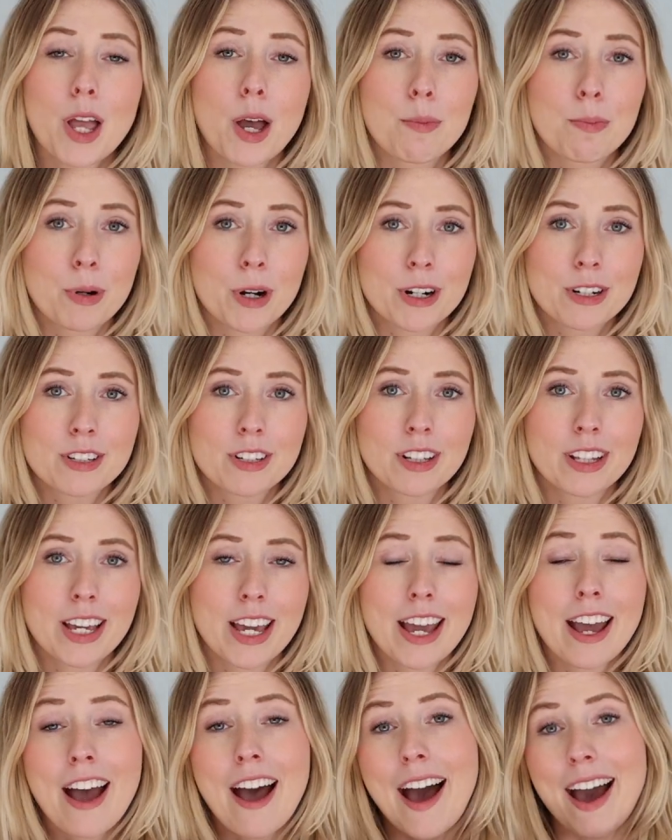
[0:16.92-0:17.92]

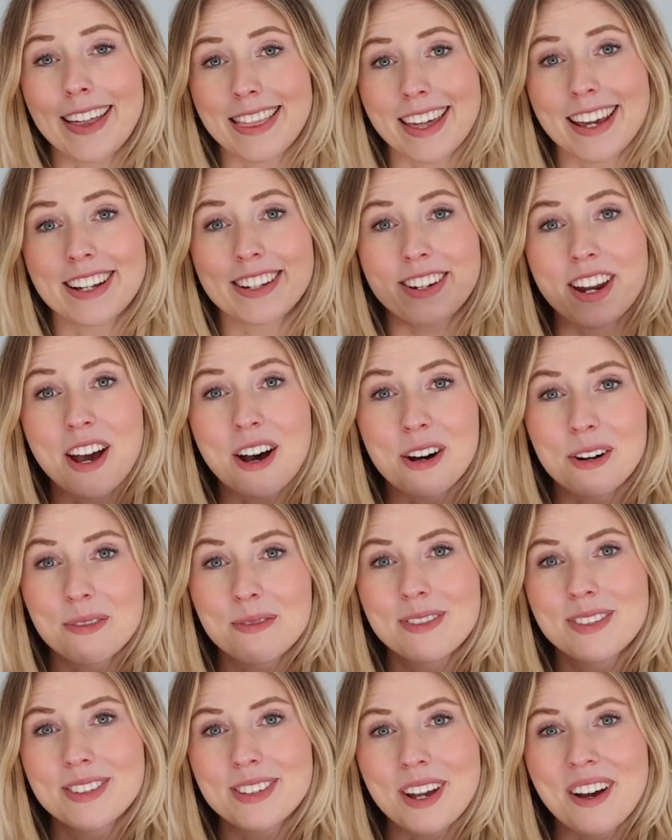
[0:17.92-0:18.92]
Personally, I think no.
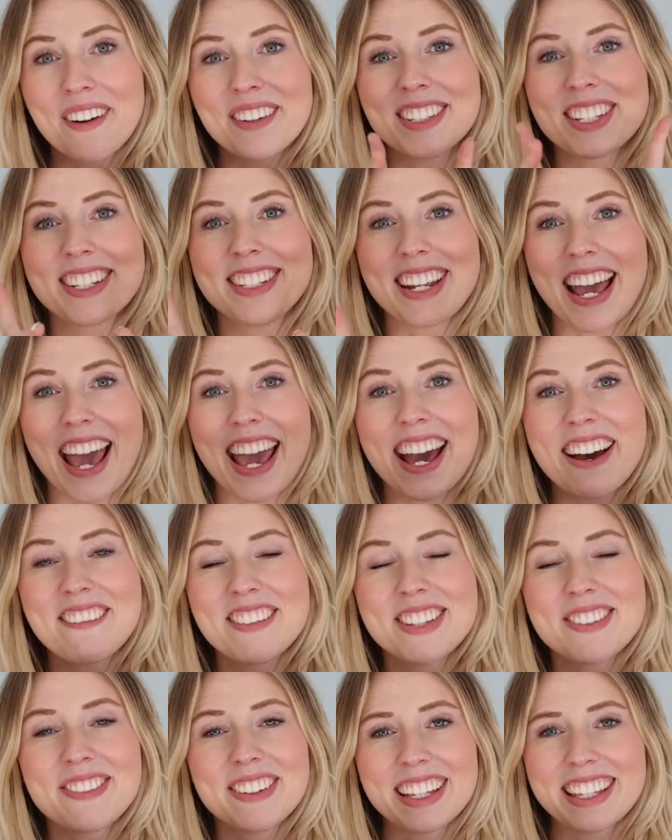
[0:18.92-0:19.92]
So today
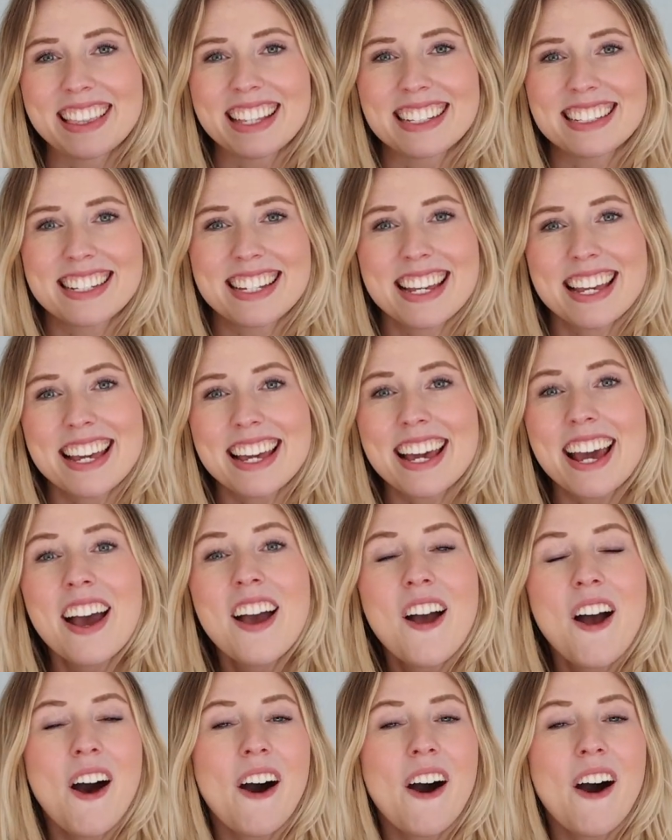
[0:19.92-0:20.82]
I'm spilling the tea